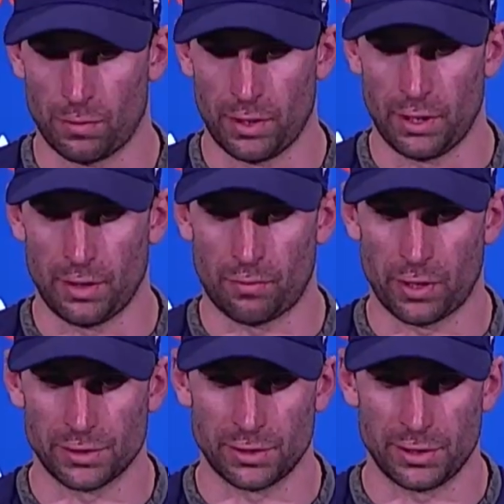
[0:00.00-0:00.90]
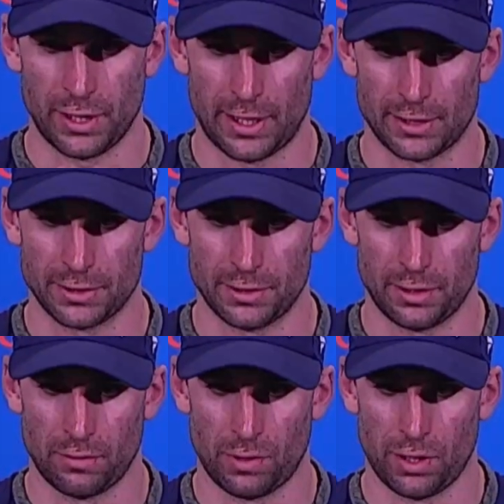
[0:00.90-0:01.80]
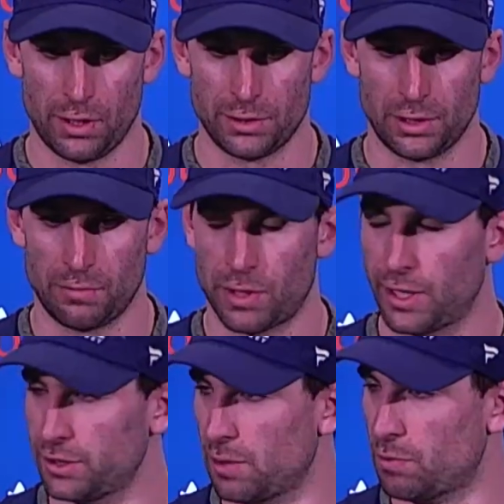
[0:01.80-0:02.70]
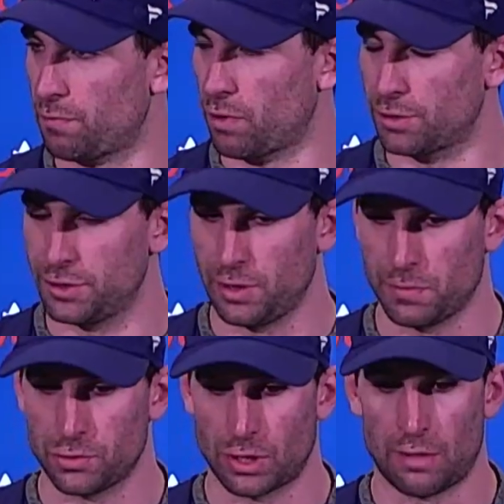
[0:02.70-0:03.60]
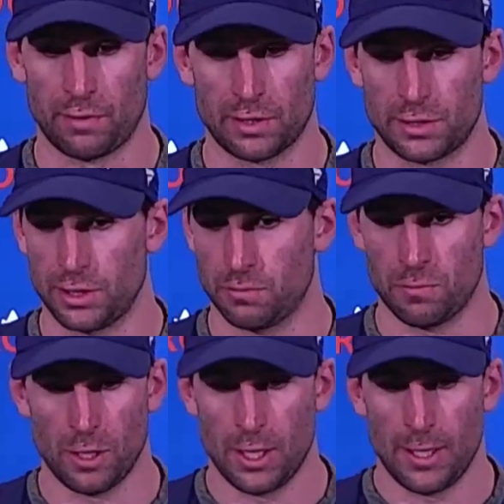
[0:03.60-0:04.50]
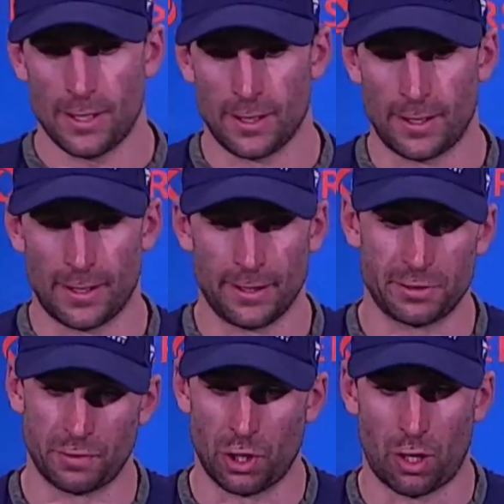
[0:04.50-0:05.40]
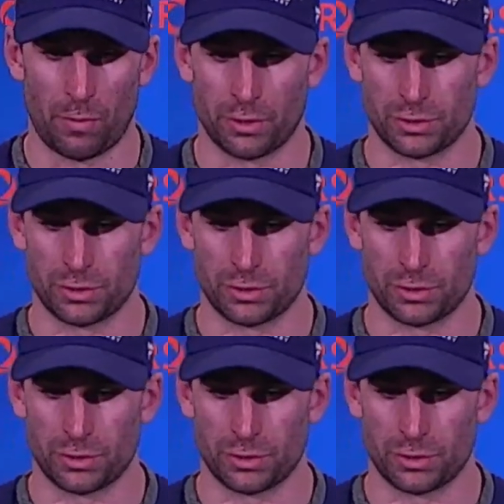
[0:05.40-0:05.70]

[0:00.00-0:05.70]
and the presence he has and the way he's leading by example for our team and driving the team is phenomenal.